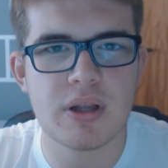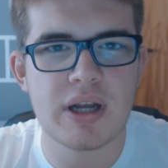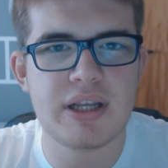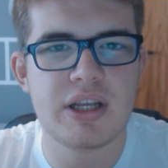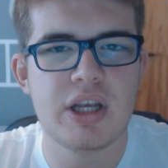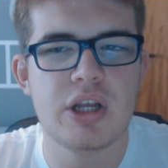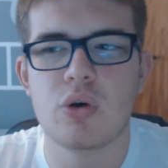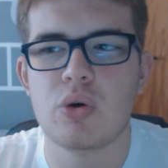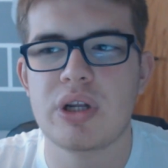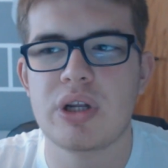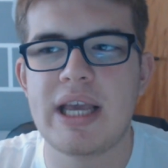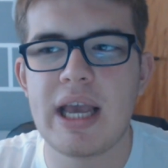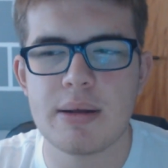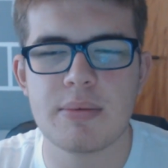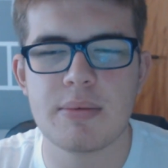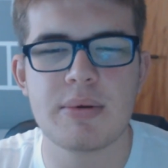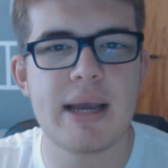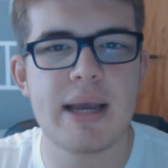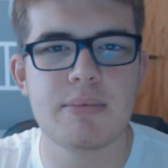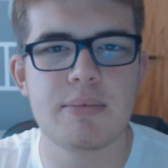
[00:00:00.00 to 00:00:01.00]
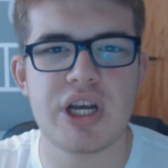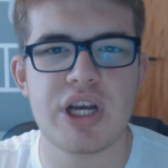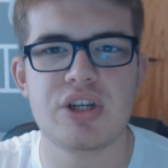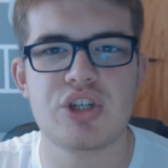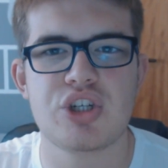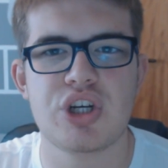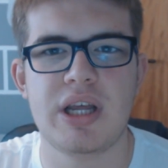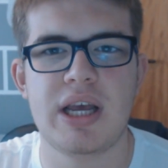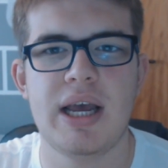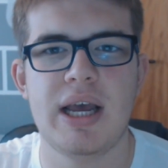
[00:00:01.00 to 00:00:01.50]
like you know the game game
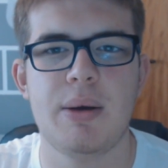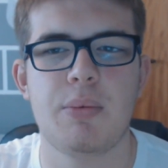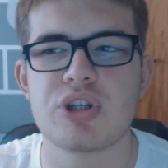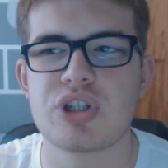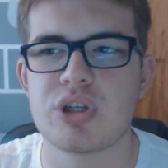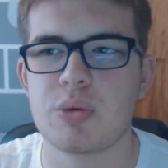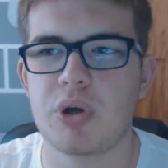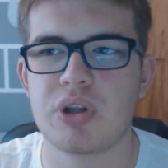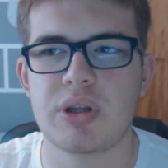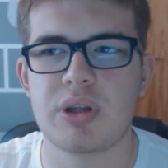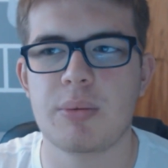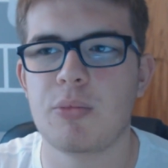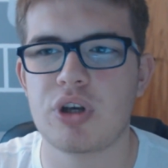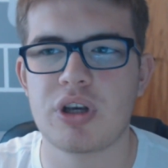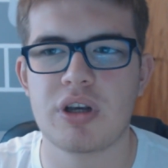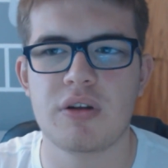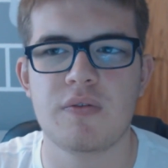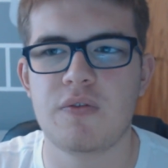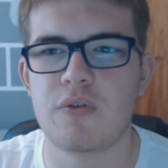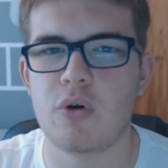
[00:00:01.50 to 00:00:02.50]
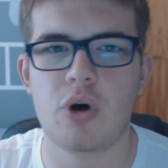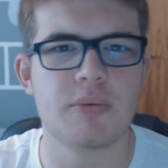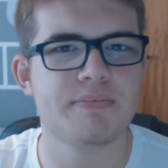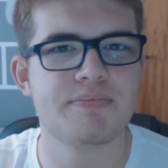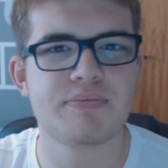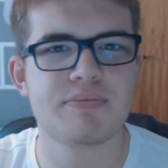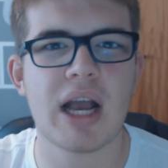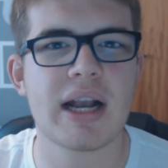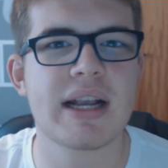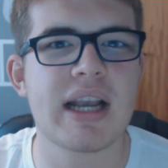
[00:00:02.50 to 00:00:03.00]
changing uh, what's the word I'm looking for